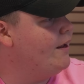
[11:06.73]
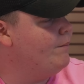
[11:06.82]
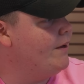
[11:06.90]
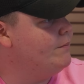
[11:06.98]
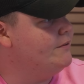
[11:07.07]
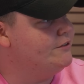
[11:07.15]
and
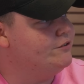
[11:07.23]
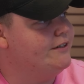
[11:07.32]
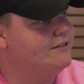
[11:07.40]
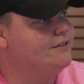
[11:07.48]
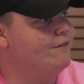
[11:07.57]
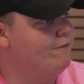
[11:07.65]
be able to
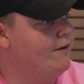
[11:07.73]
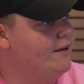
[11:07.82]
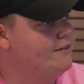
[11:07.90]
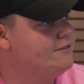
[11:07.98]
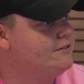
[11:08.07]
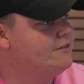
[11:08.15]
trace the
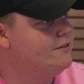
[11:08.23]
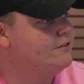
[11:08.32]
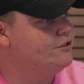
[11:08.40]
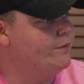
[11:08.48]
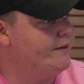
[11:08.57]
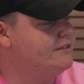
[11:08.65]
funds
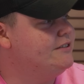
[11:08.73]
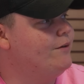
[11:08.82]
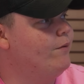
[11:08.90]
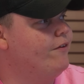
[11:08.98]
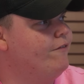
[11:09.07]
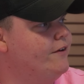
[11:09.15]
so we can see
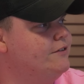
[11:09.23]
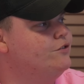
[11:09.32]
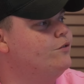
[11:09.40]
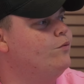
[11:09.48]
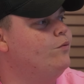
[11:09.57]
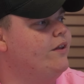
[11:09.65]
where the
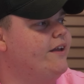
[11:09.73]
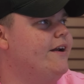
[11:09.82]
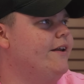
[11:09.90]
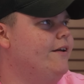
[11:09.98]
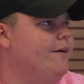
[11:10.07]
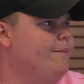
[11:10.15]
funds really
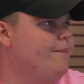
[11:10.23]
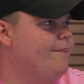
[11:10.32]
ended up.